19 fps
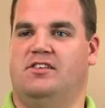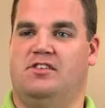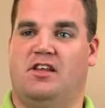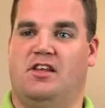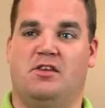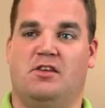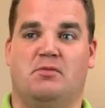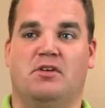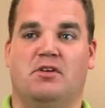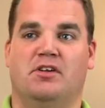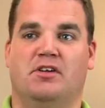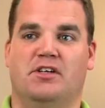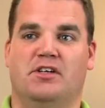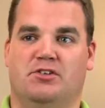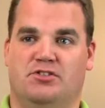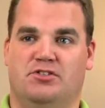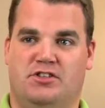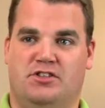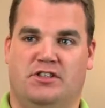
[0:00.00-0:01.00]
sent them to
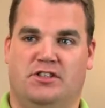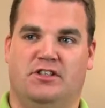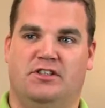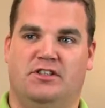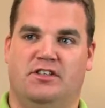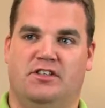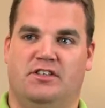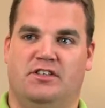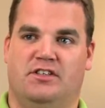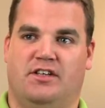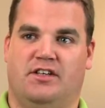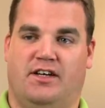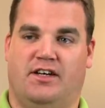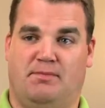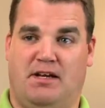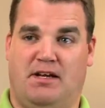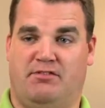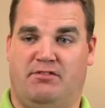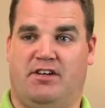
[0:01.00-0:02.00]
Legal Shield.
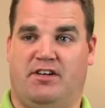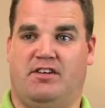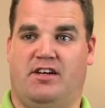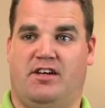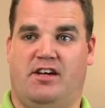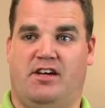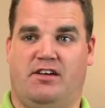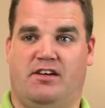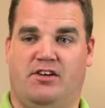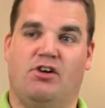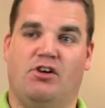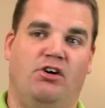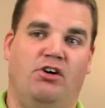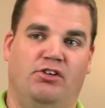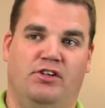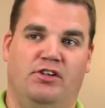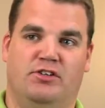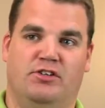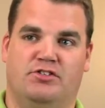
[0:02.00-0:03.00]
matter of fact, I
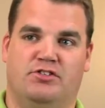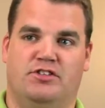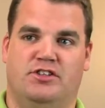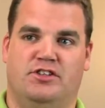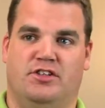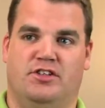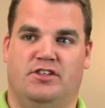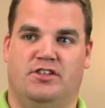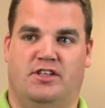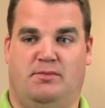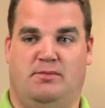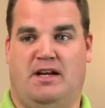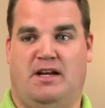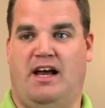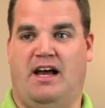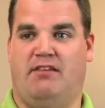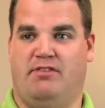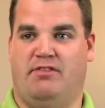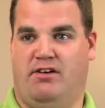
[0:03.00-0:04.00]
called Legal Shield, and
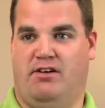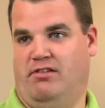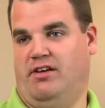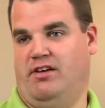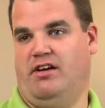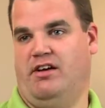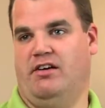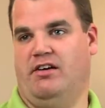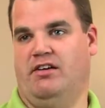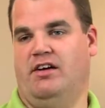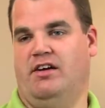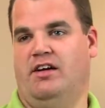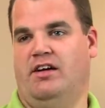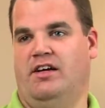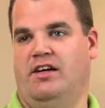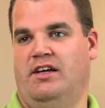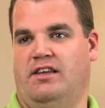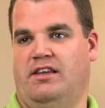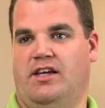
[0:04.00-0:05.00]
about half an hour later,
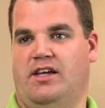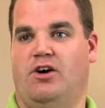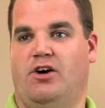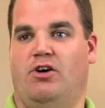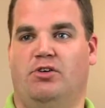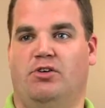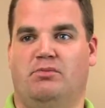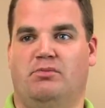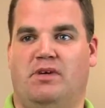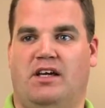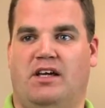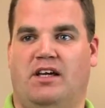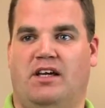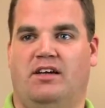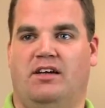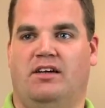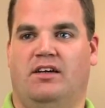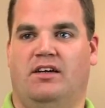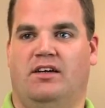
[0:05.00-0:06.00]
they called
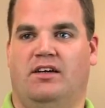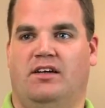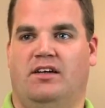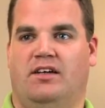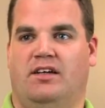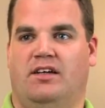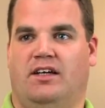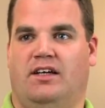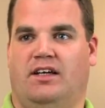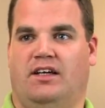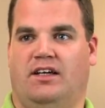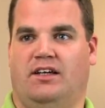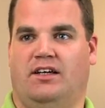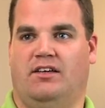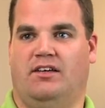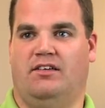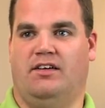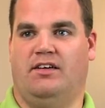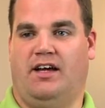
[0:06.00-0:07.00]
me
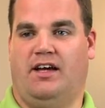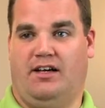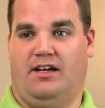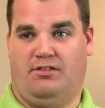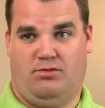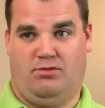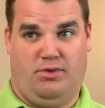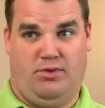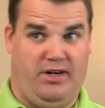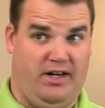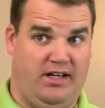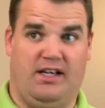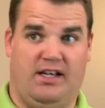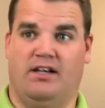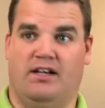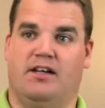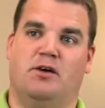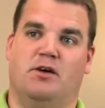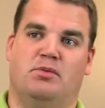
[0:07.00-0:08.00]
and asked what I
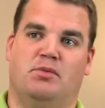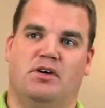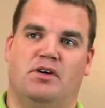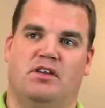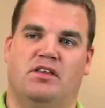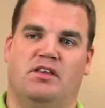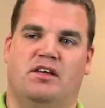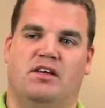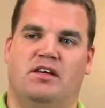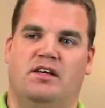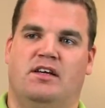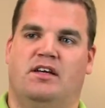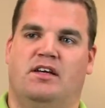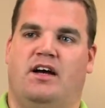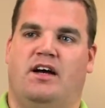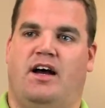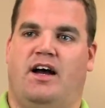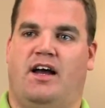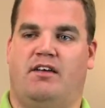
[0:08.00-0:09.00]
needed help with.
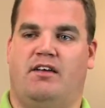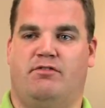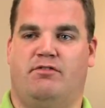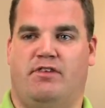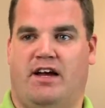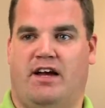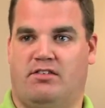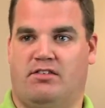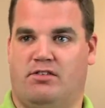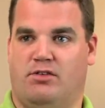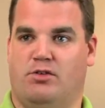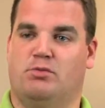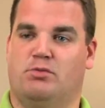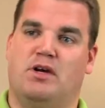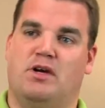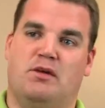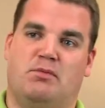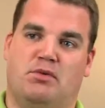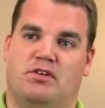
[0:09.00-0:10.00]
I faxed those
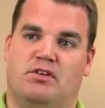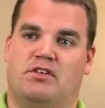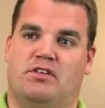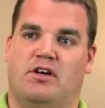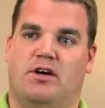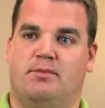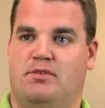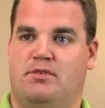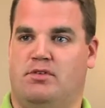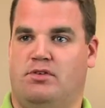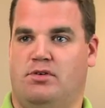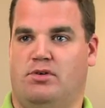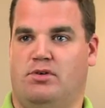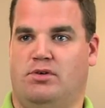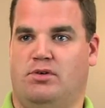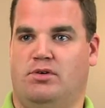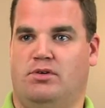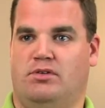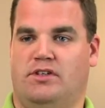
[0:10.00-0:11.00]
papers up
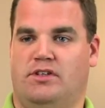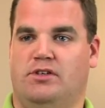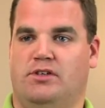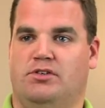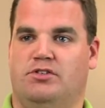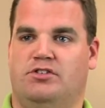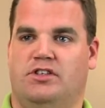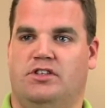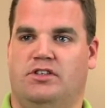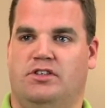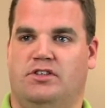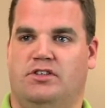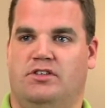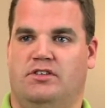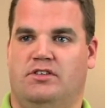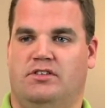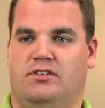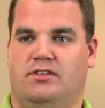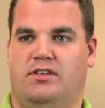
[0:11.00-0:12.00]
to Legal Shield,
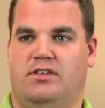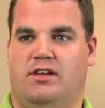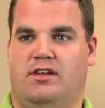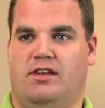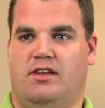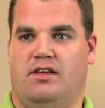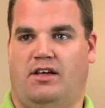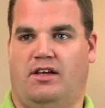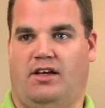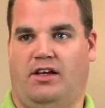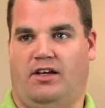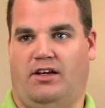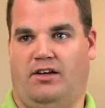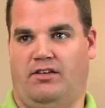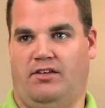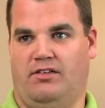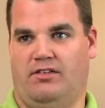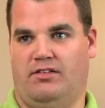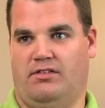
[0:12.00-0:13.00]

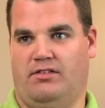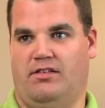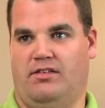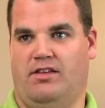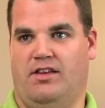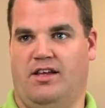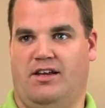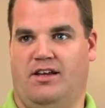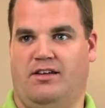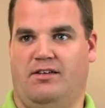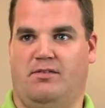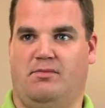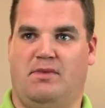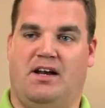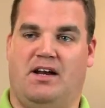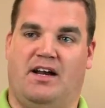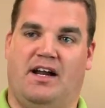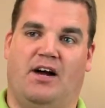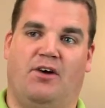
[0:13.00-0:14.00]
and then
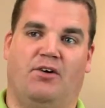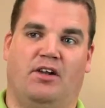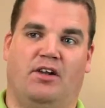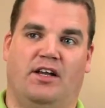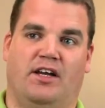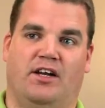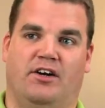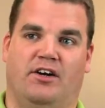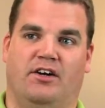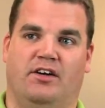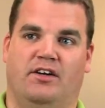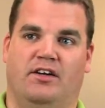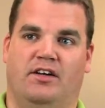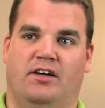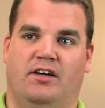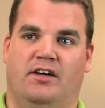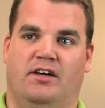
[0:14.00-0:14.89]
about an hour later,